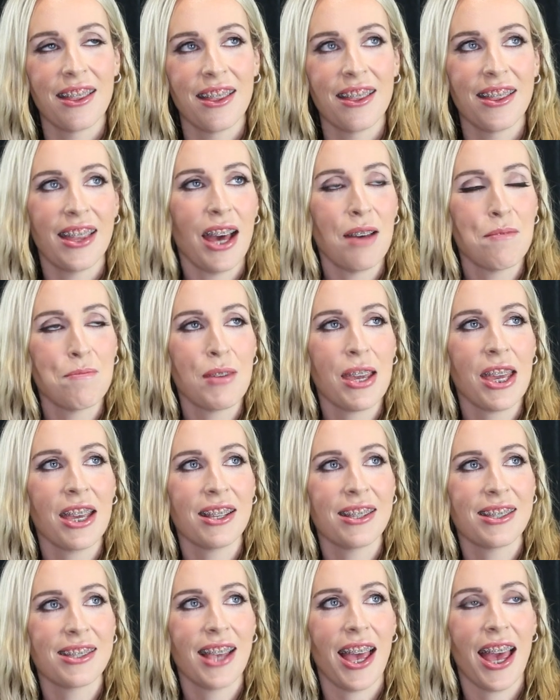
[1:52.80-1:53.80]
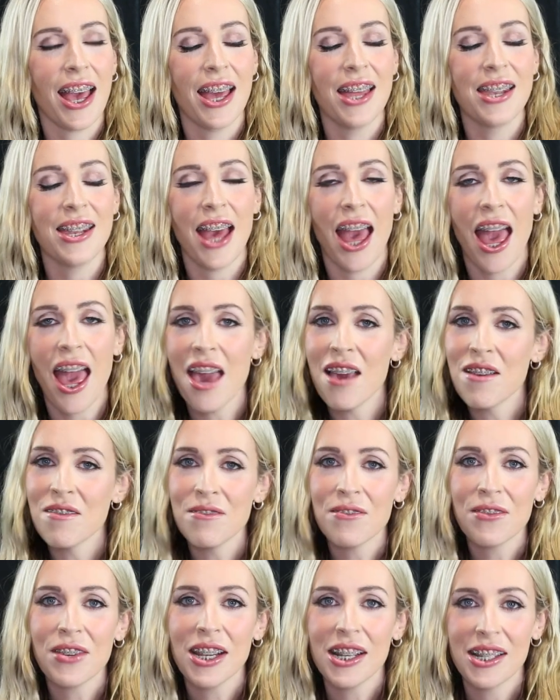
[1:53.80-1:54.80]
That being said,
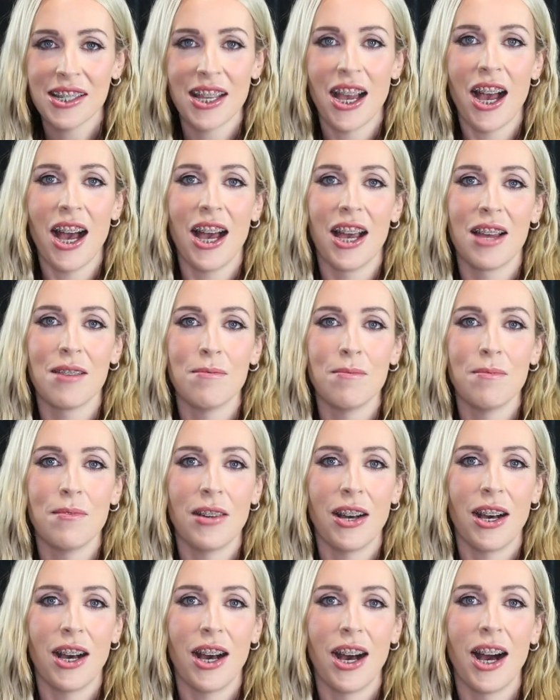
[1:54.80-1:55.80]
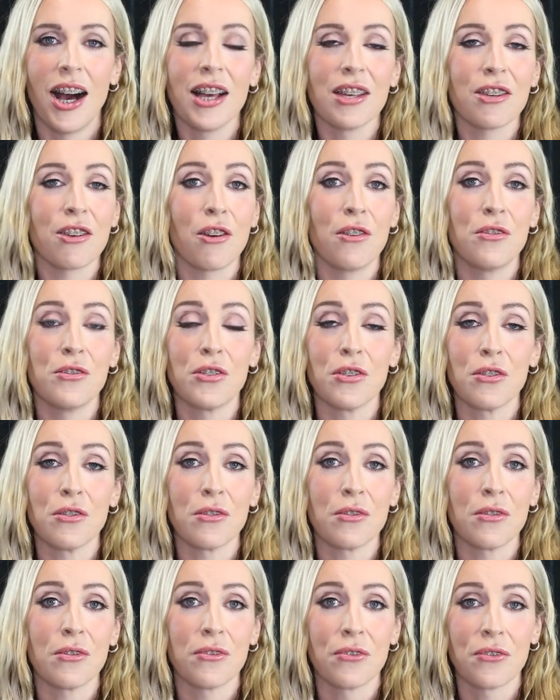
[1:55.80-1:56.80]
every time I go
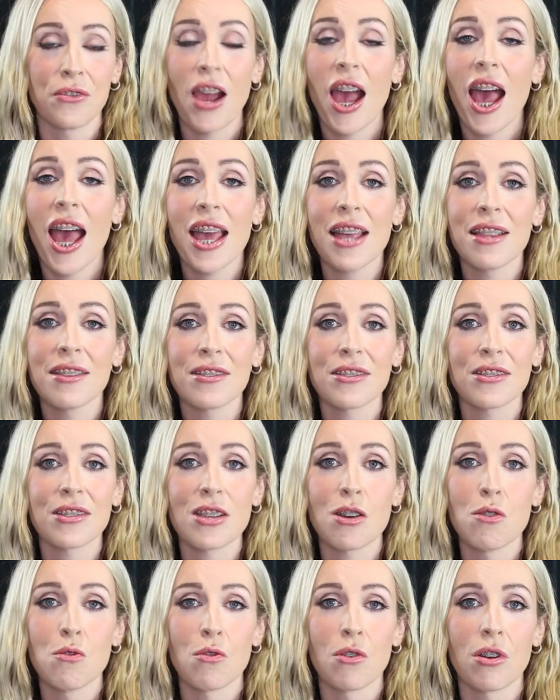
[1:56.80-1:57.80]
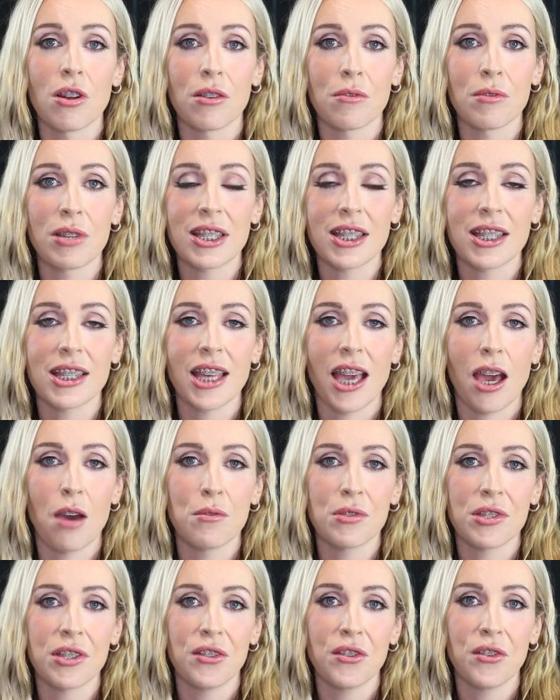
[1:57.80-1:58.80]
to France or recently I
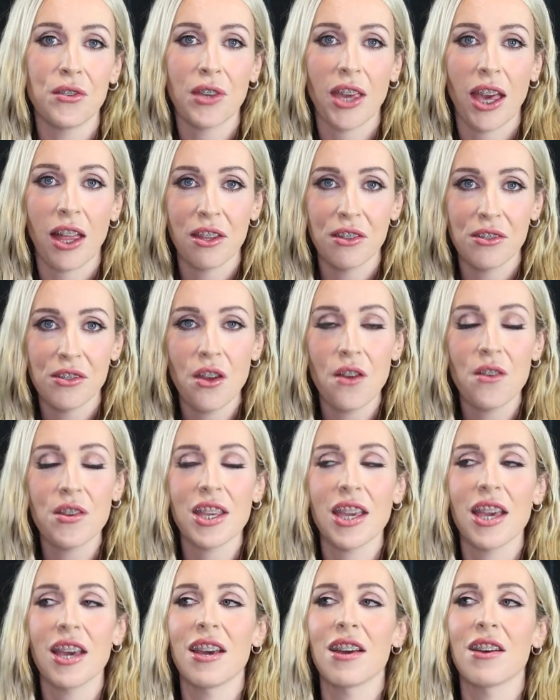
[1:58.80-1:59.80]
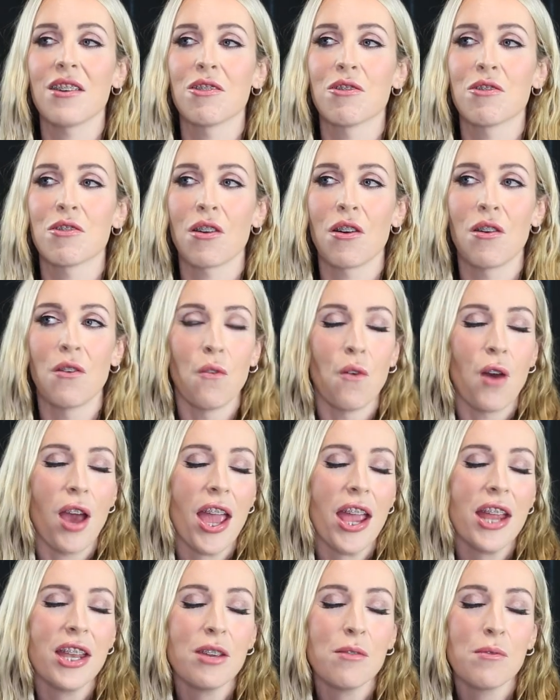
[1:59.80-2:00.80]
was in New Caledonia or
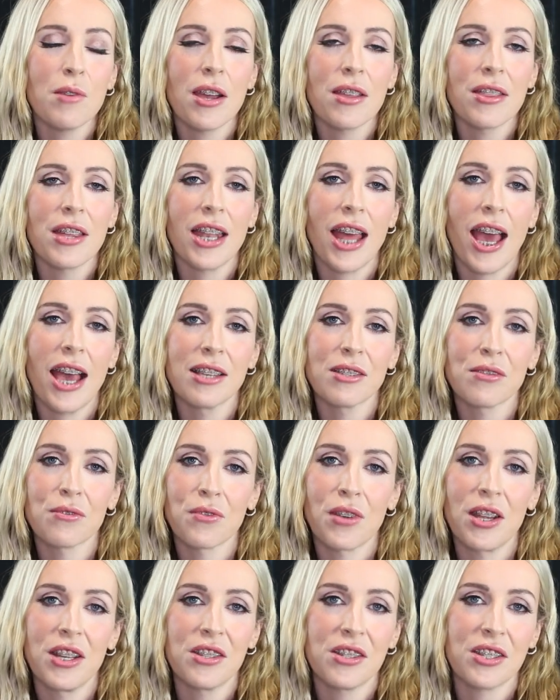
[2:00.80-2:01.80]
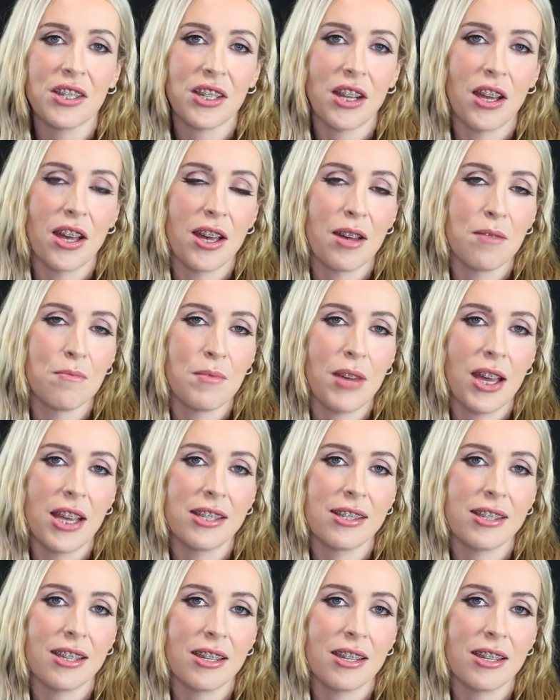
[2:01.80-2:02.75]
anywhere that has French um, as